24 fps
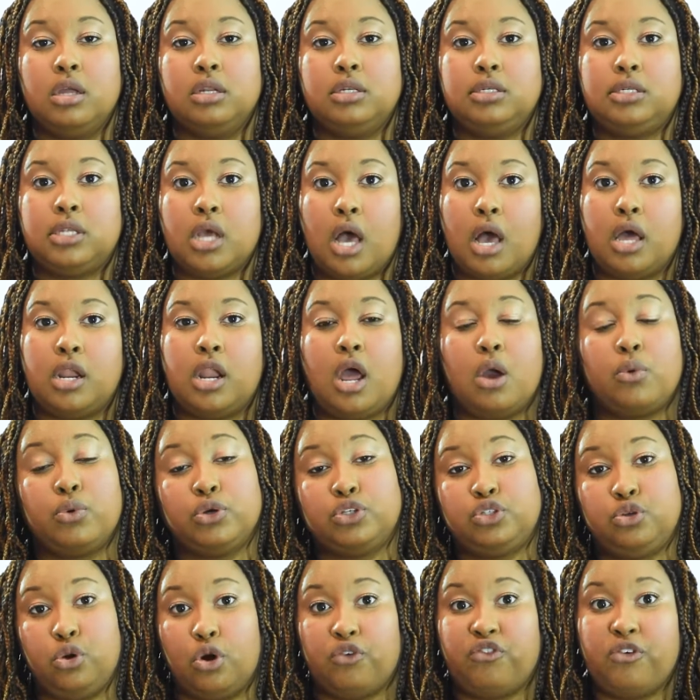done a
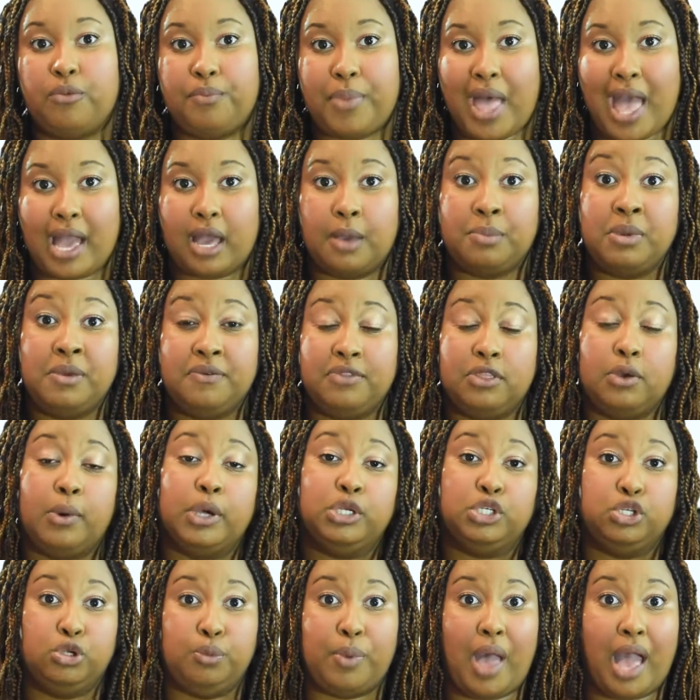restore from backup, even though I
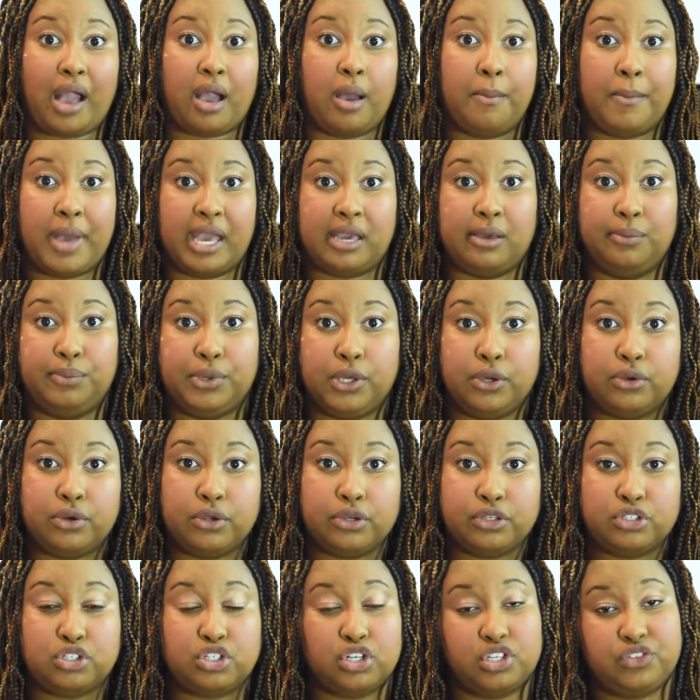do back up my
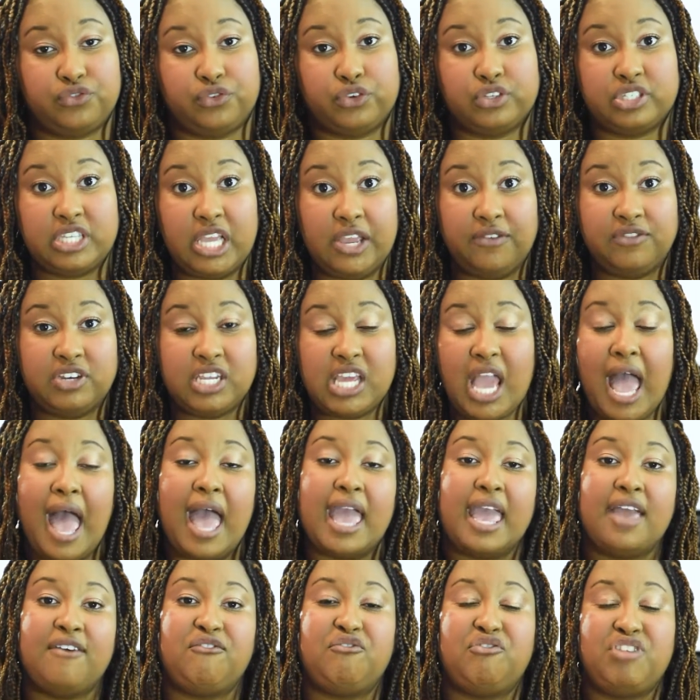computers just for safety. I
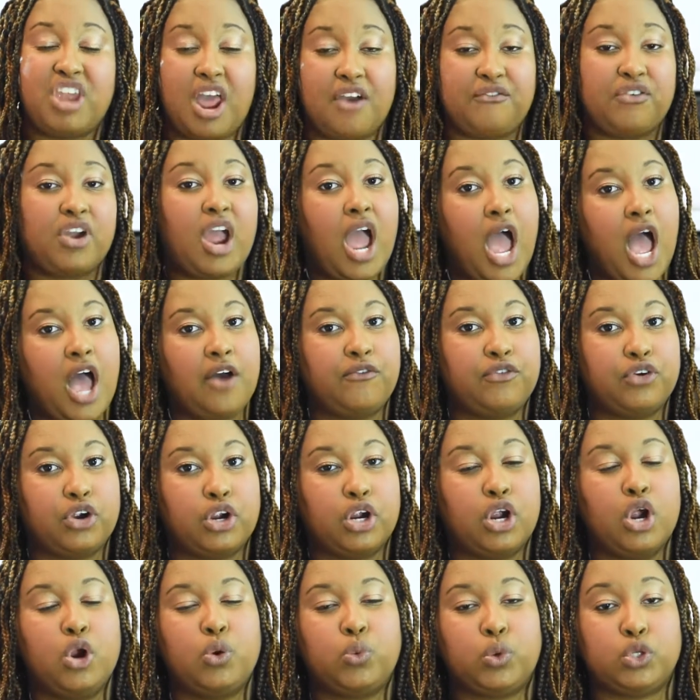have never
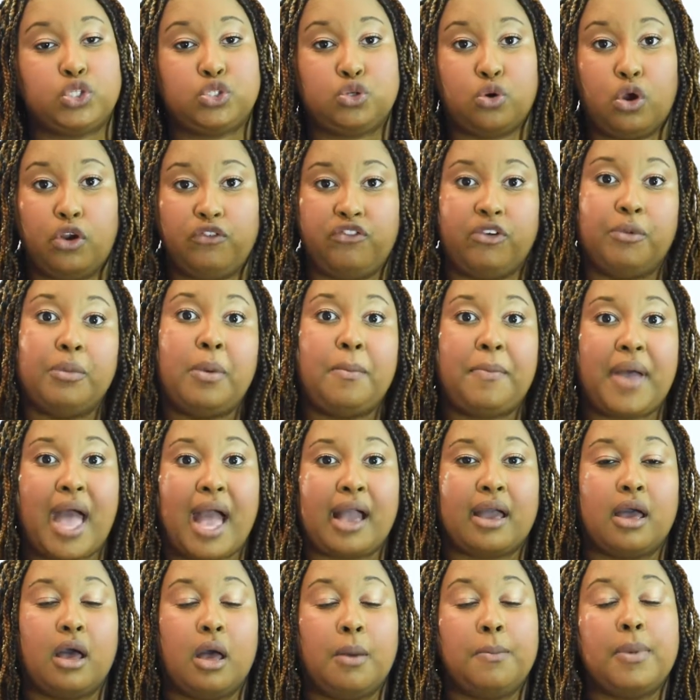ever restored from a
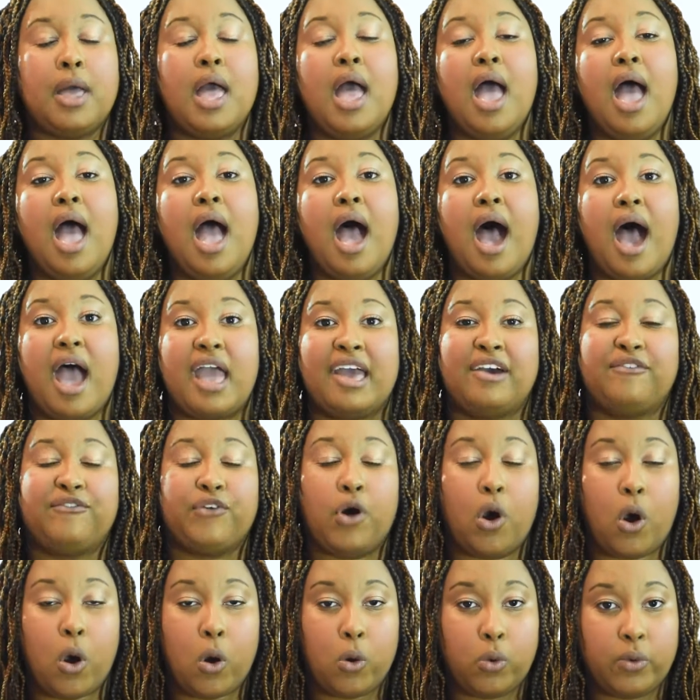backup. I have
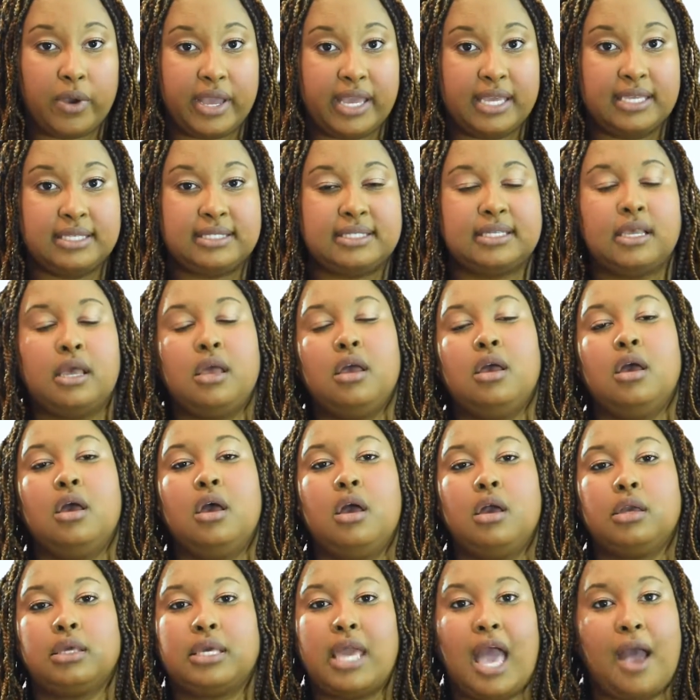always
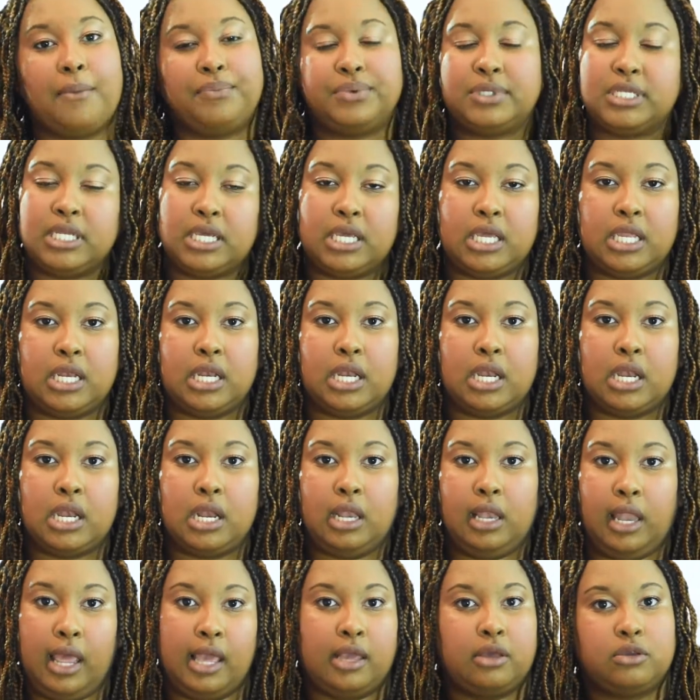kept it
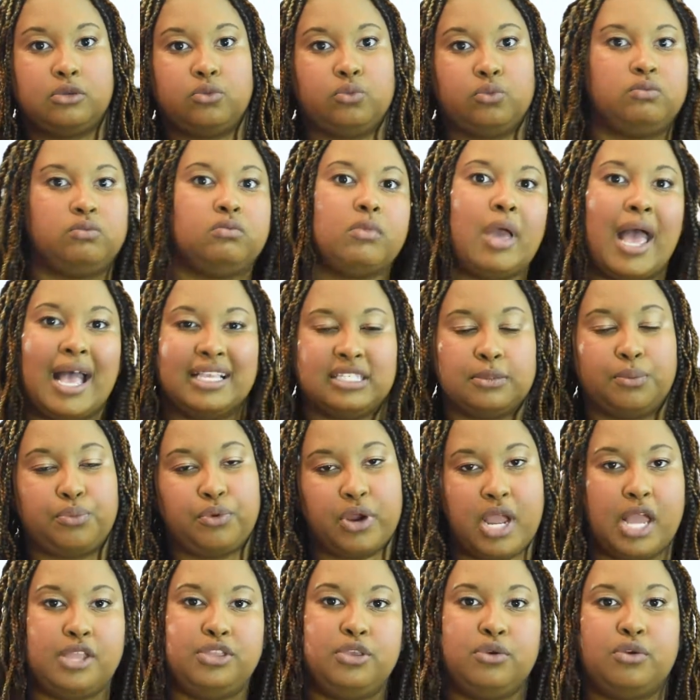like as a
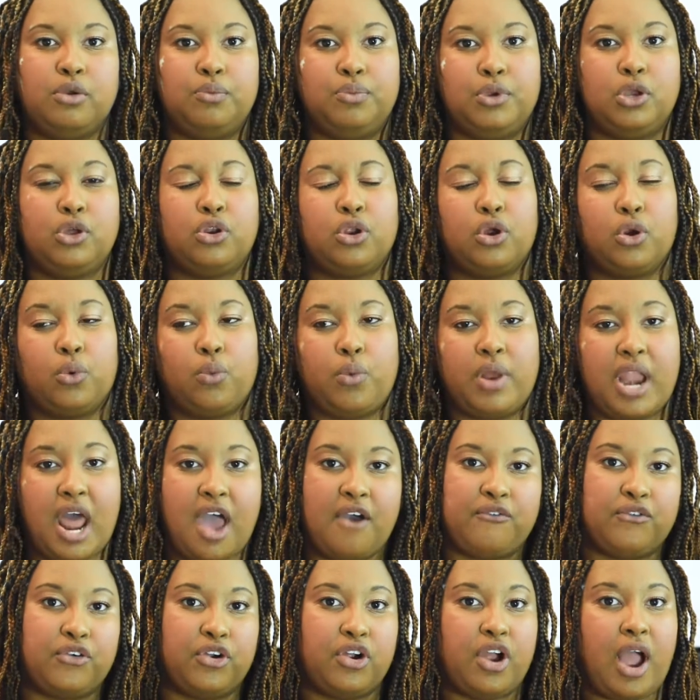brand new computer
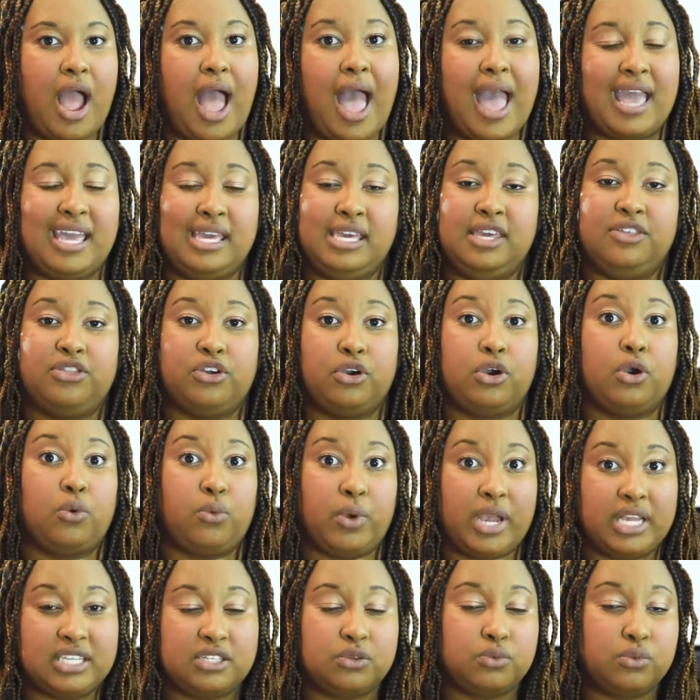whenever I either
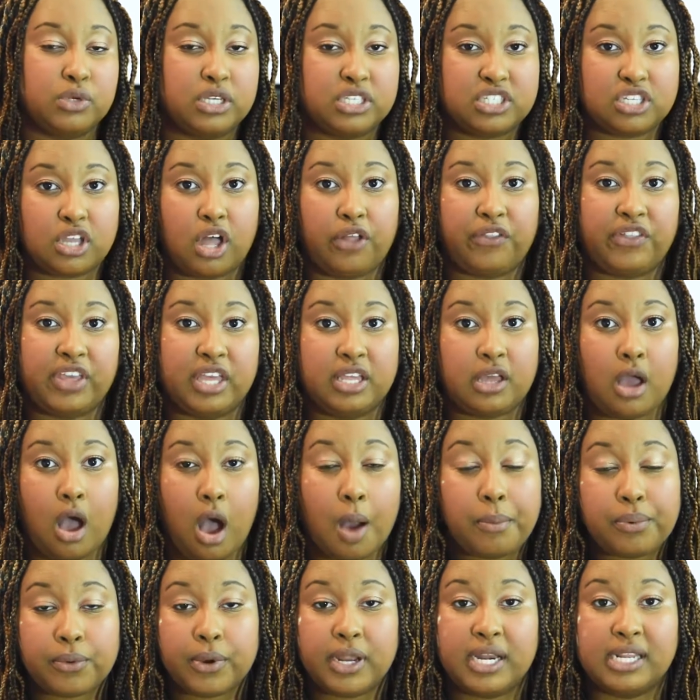erase and reinstall the
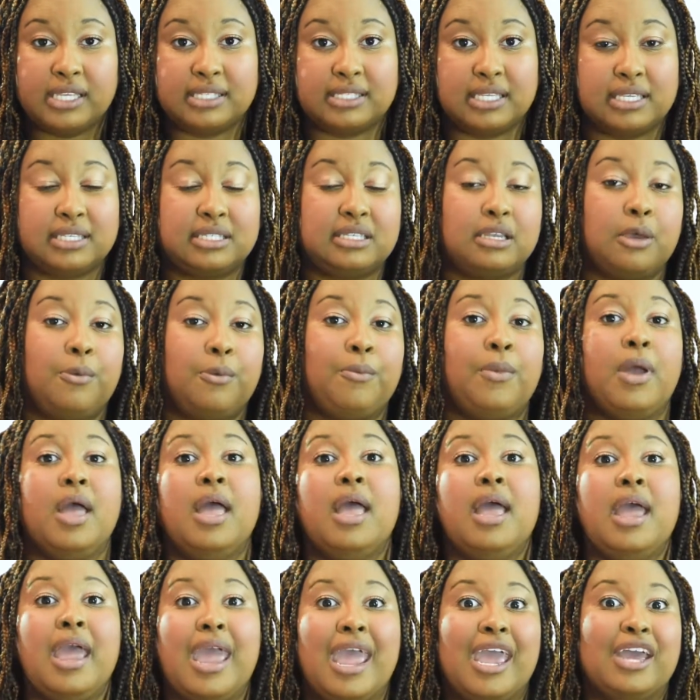operating system
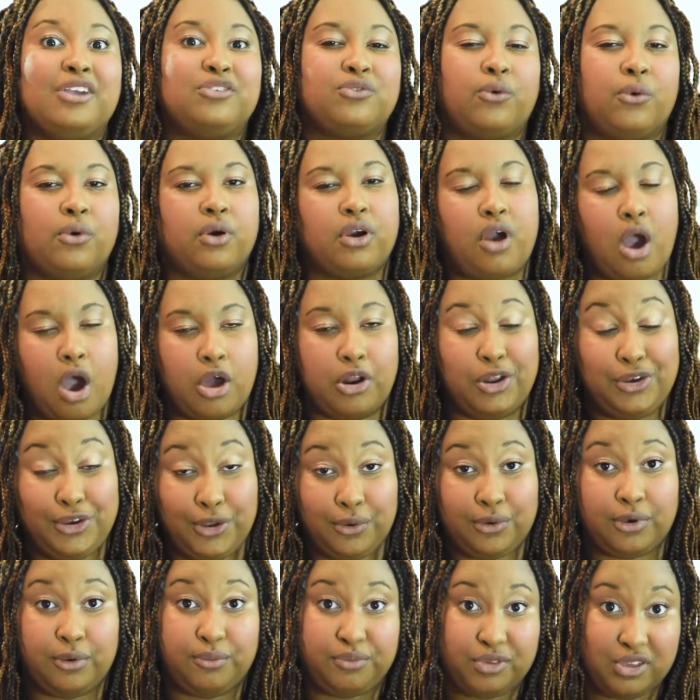and or got a new
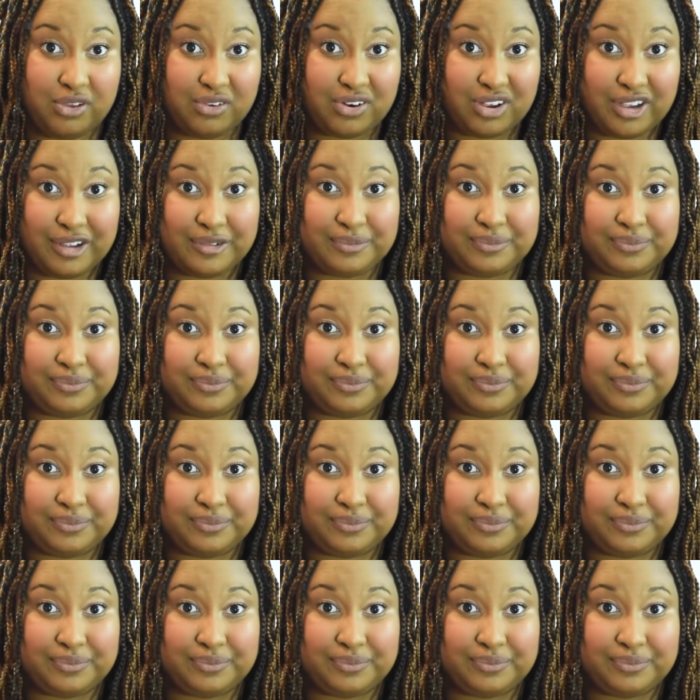computer.